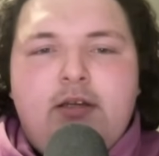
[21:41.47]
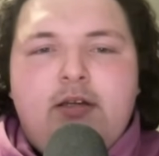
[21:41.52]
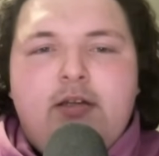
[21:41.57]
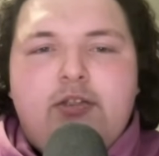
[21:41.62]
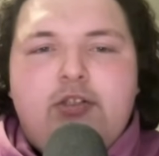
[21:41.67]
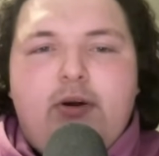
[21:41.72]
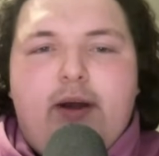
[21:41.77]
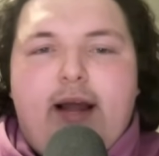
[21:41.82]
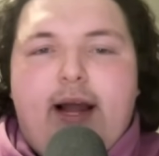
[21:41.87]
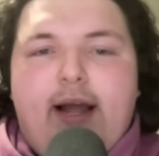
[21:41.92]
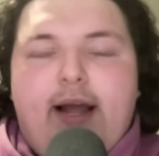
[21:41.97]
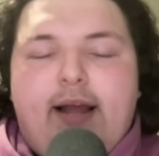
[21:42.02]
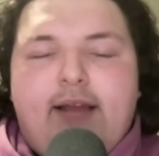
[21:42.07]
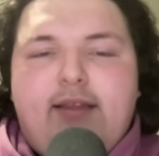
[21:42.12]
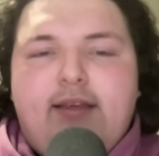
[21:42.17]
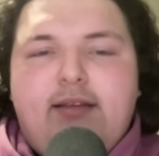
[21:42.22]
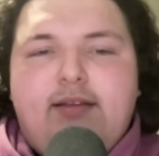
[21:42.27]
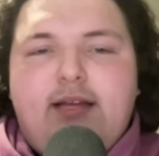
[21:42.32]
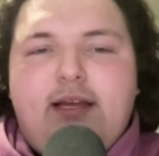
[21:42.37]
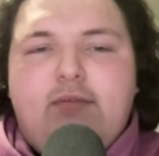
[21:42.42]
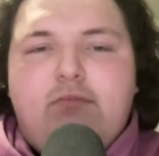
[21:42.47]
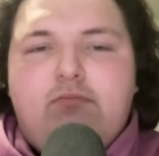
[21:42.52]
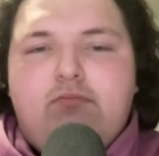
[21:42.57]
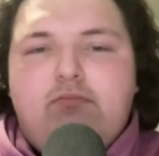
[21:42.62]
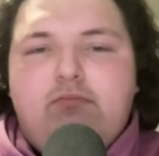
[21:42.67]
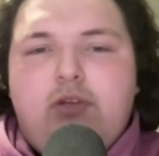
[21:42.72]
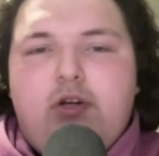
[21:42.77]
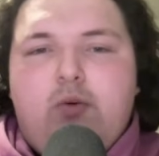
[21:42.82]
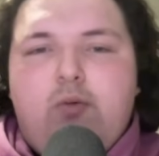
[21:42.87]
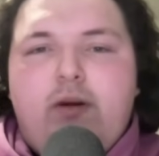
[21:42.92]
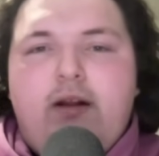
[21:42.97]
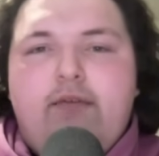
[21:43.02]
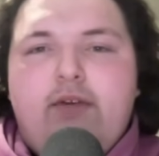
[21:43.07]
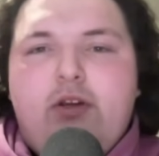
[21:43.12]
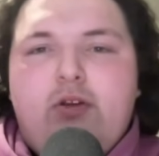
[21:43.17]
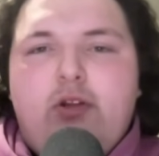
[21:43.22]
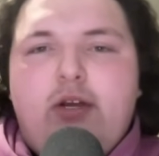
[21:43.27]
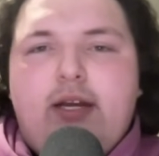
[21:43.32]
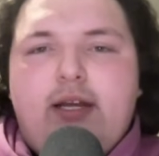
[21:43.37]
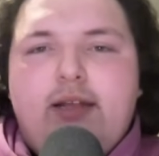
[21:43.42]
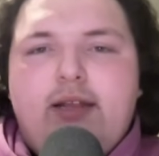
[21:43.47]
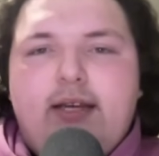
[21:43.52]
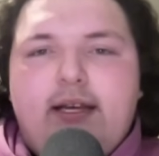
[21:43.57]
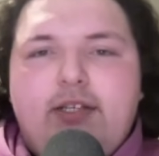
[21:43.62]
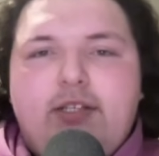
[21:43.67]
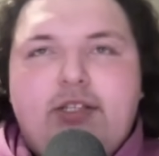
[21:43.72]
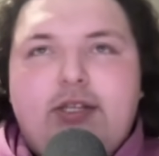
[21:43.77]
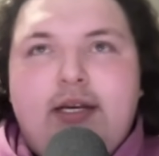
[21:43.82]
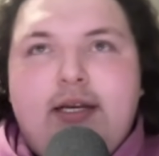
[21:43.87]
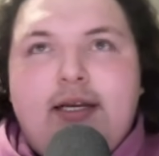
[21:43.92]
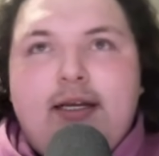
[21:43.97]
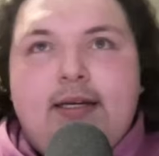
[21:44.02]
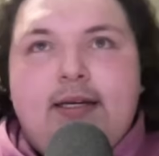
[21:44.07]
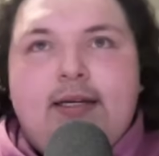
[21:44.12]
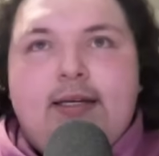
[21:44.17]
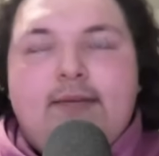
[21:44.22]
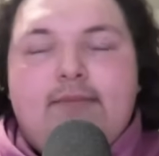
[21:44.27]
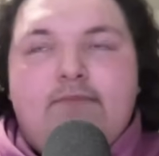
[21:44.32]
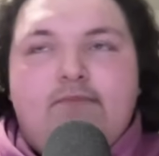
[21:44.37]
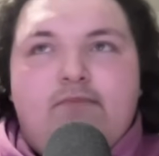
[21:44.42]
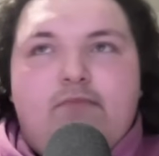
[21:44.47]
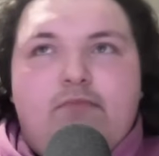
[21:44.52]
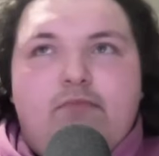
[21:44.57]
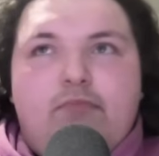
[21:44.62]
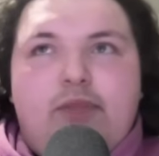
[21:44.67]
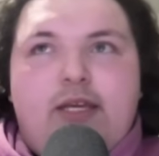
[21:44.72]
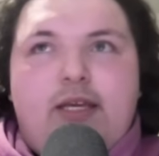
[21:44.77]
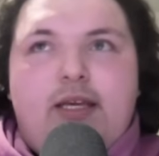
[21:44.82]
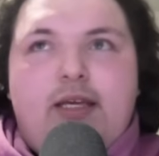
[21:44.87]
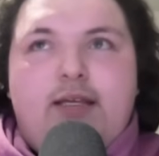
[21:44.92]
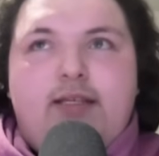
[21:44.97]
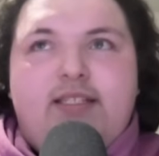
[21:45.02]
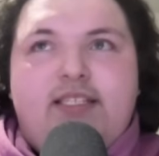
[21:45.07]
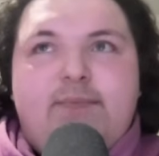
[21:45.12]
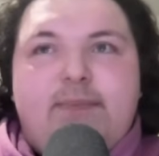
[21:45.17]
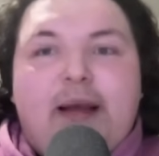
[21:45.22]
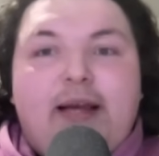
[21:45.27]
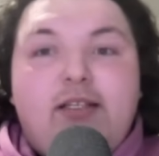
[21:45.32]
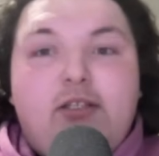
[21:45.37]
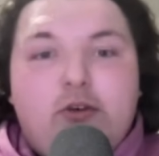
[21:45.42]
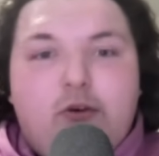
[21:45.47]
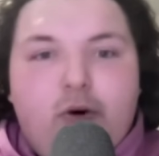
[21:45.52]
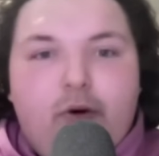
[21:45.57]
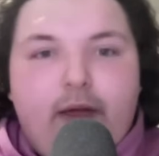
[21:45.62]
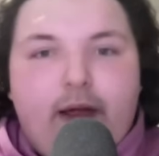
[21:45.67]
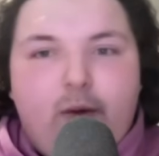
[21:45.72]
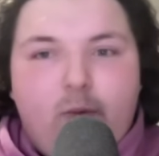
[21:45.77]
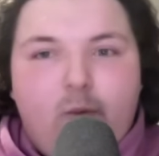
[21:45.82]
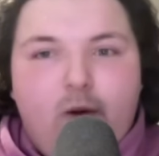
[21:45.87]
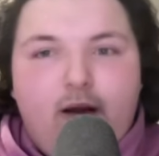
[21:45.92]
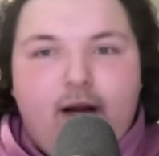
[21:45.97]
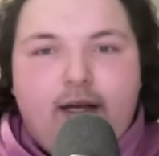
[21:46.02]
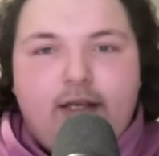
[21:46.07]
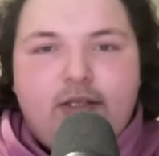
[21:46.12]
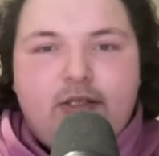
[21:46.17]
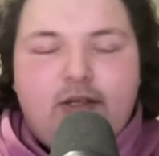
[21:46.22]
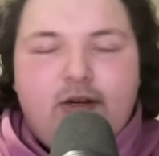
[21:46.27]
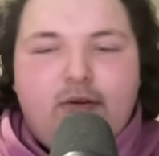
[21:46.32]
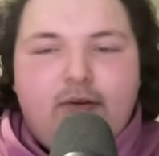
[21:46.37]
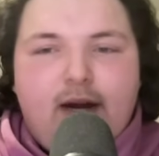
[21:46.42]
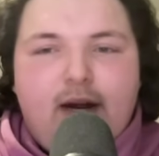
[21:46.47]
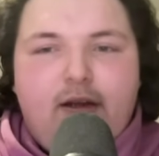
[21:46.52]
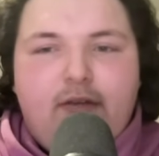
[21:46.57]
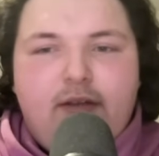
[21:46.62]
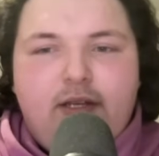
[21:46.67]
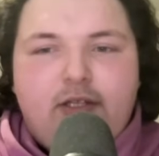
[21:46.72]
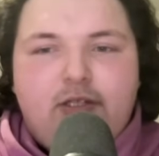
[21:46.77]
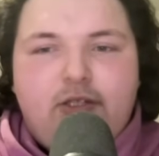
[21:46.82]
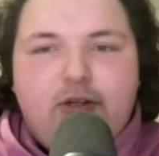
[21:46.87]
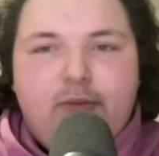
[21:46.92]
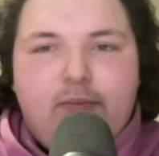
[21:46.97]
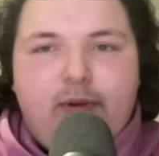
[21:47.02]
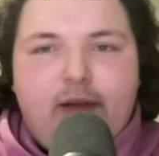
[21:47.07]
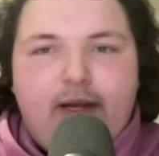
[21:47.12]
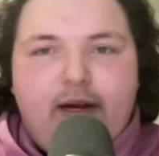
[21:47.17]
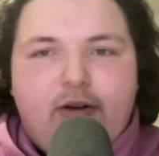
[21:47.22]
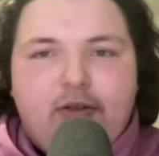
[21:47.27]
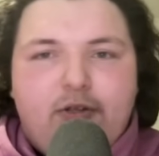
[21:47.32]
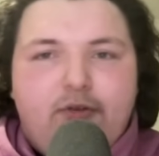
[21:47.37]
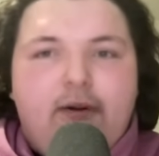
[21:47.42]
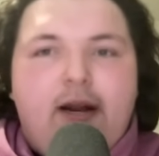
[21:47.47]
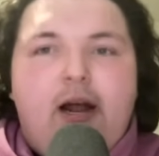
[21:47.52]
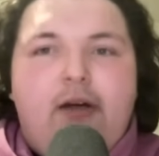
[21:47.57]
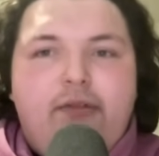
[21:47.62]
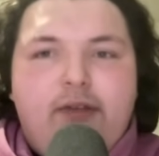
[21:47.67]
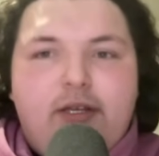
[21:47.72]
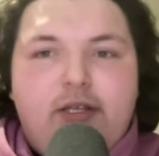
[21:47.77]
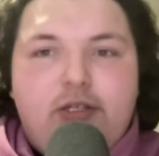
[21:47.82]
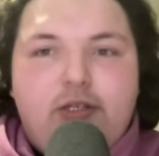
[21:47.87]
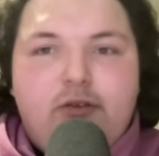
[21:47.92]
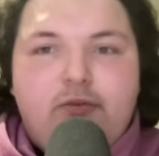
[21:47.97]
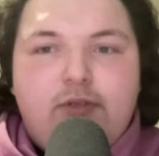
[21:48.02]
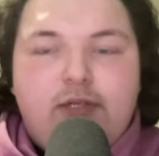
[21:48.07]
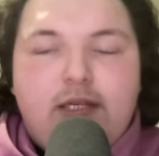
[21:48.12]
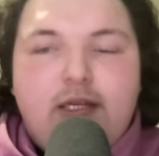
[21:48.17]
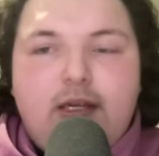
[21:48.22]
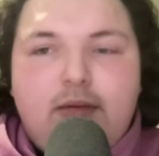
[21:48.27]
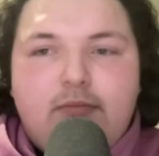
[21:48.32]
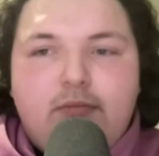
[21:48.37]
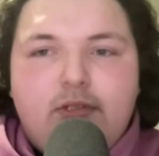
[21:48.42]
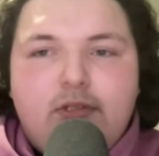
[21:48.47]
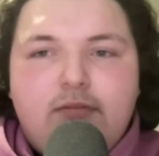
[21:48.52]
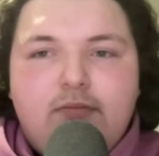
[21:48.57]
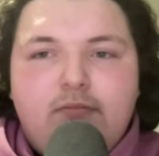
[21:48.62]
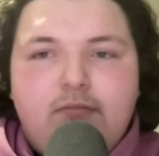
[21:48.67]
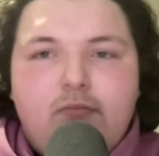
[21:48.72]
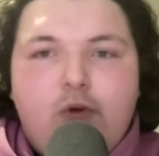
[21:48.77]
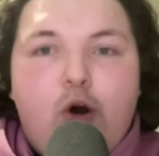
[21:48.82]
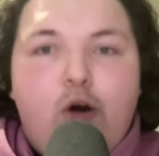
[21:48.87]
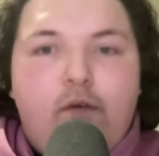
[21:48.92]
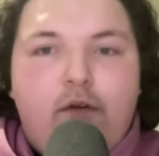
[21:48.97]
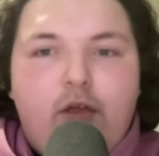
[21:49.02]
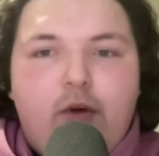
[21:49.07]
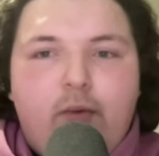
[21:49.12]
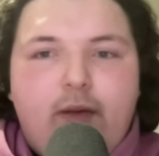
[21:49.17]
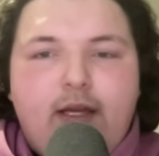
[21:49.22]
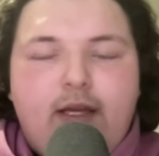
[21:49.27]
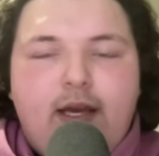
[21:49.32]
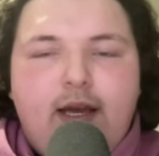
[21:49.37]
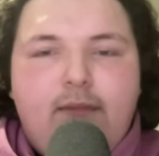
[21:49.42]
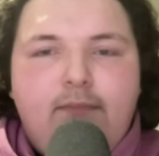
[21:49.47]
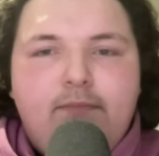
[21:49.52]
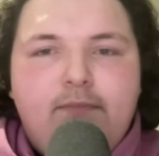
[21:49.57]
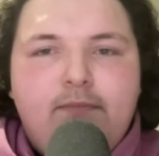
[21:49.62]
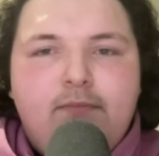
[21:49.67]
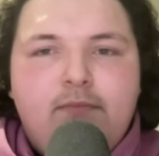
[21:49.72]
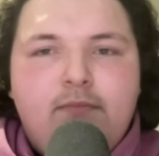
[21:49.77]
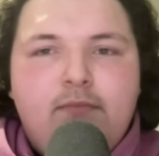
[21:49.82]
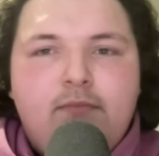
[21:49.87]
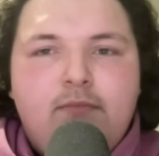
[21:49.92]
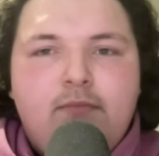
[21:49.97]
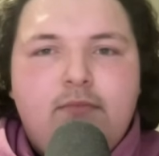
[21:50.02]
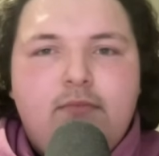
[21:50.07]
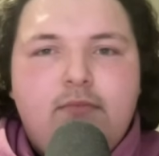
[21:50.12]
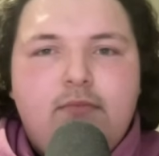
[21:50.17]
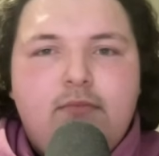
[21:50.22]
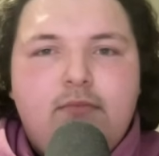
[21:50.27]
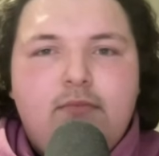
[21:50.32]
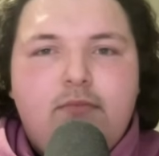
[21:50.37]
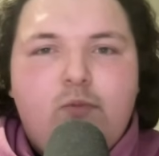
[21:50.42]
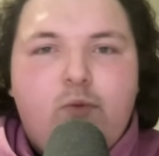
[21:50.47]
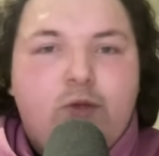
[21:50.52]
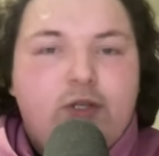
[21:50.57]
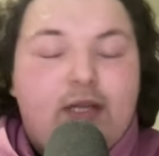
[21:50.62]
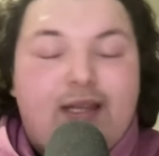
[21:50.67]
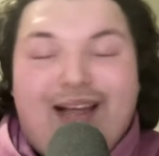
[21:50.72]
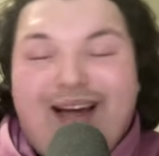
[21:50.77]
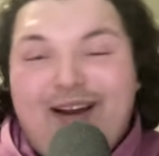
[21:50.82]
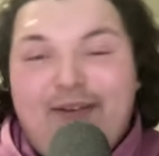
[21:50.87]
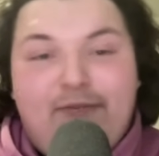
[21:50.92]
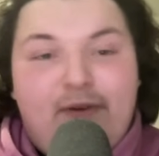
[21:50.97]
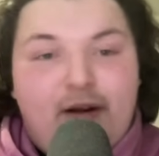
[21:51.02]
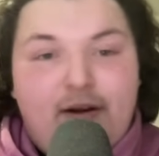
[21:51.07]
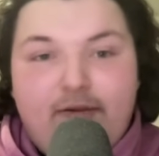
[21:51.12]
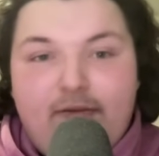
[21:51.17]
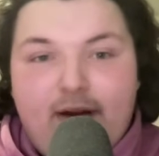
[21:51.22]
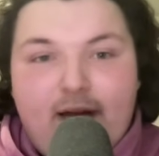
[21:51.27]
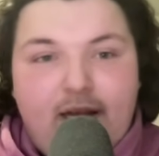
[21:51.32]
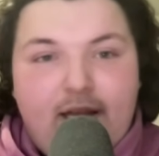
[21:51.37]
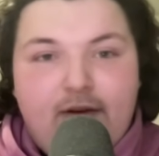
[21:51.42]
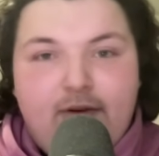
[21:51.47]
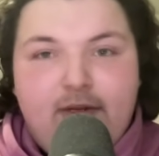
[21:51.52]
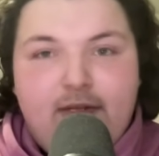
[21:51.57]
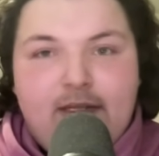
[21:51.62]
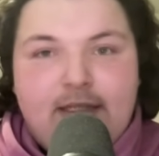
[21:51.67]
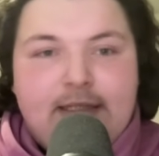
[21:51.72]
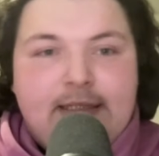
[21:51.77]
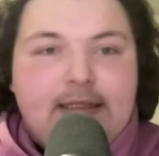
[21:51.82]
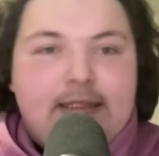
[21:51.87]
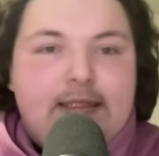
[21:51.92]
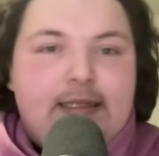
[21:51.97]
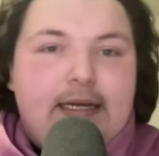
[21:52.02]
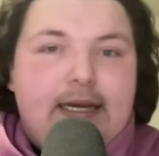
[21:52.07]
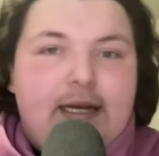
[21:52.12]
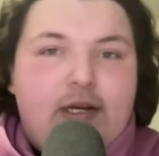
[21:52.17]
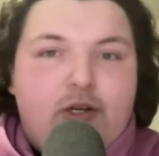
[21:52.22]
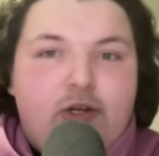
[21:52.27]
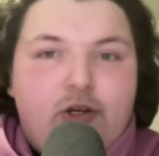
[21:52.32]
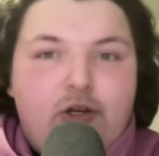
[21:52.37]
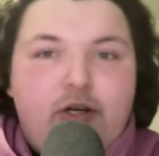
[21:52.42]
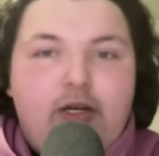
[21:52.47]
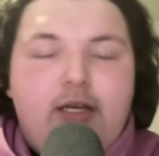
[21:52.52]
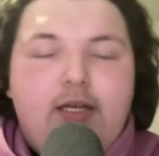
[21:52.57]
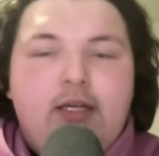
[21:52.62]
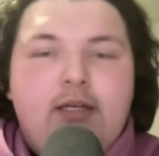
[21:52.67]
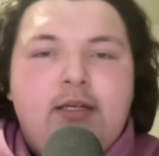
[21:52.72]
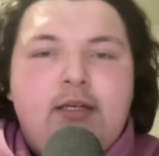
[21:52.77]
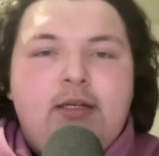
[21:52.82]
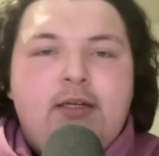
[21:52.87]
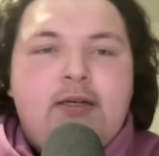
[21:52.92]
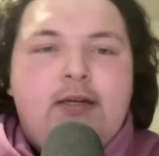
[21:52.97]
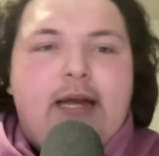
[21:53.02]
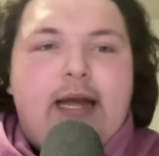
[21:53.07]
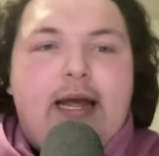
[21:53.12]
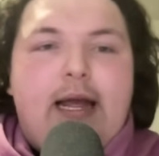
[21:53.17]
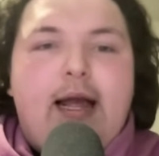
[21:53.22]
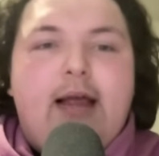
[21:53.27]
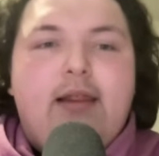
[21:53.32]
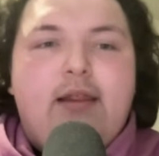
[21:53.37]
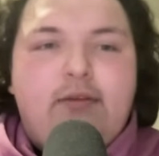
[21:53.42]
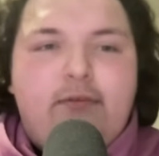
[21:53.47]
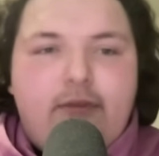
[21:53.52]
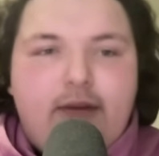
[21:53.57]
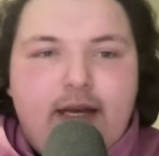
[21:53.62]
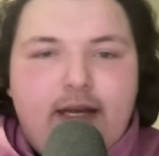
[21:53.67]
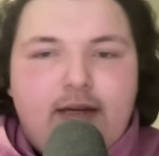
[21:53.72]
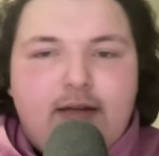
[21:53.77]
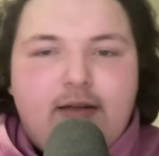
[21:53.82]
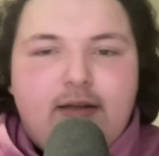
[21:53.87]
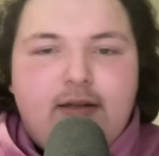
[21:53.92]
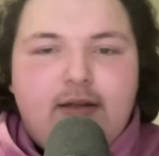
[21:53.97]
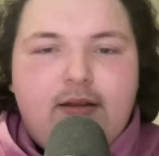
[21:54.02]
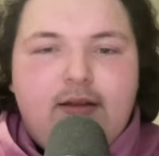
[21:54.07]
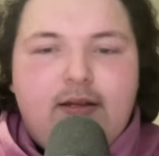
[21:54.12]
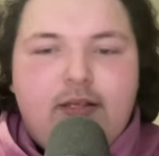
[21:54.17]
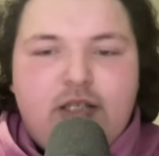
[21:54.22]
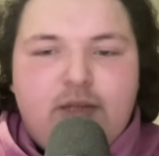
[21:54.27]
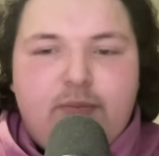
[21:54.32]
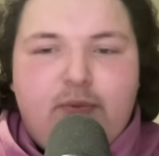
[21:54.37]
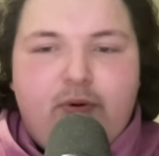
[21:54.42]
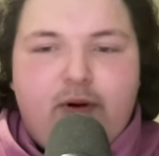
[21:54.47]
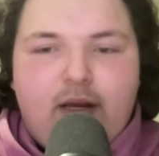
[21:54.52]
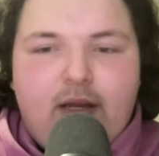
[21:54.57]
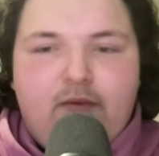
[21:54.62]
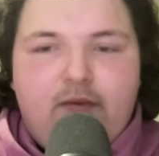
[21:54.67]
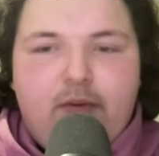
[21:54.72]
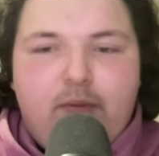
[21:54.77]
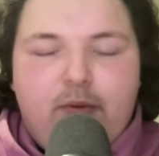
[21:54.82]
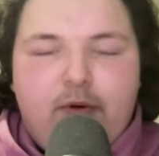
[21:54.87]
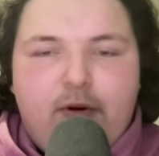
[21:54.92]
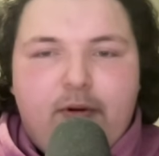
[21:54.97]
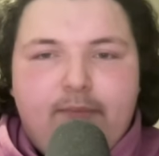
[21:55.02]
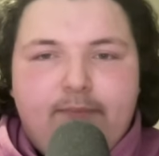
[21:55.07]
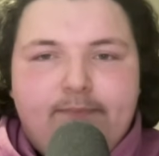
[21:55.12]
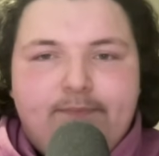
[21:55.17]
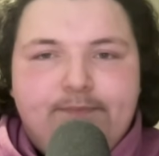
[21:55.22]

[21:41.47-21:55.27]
So I think that, you know, whenever you look at this, the spectacle that was around these two players, around these two teams over the weekend was a lot of fun to follow and could elevate this sport even more.